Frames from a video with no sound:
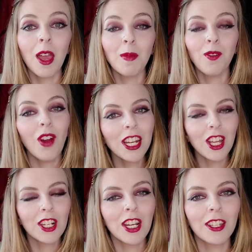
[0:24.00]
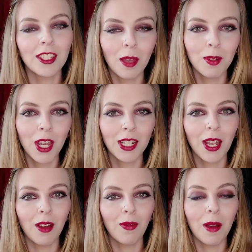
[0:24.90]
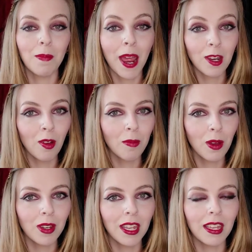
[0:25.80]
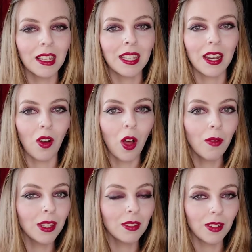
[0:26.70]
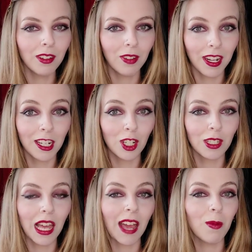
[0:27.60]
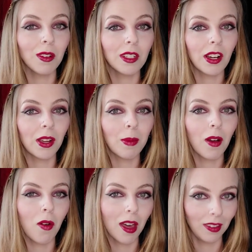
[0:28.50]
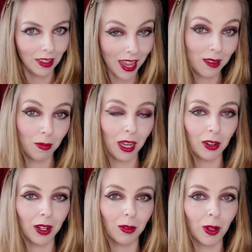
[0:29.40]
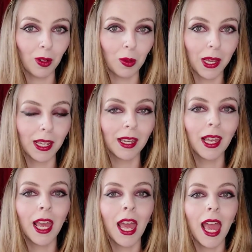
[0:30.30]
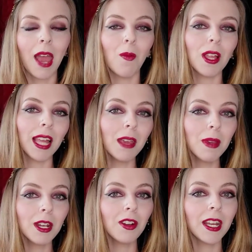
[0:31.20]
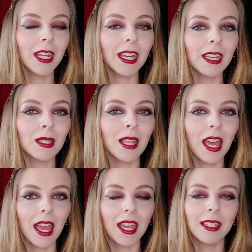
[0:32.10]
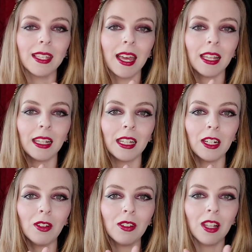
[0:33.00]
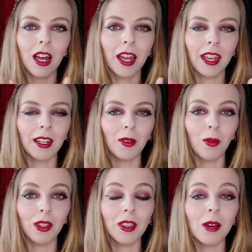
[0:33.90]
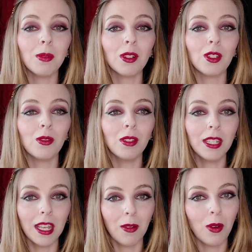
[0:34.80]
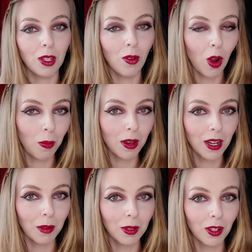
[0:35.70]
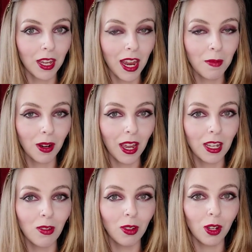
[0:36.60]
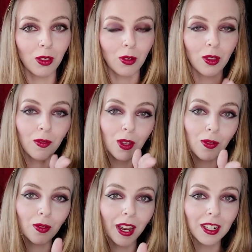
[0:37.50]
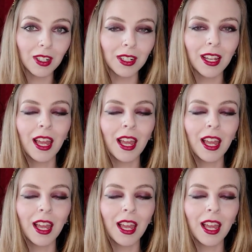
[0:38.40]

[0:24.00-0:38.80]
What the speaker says: Before I touch on the subject of what manual mode is and all of its fun advantages, I want to talk about light metering real quick. And what light metering is that little line with numbers you see when you open up your camera and you look through the viewfinder.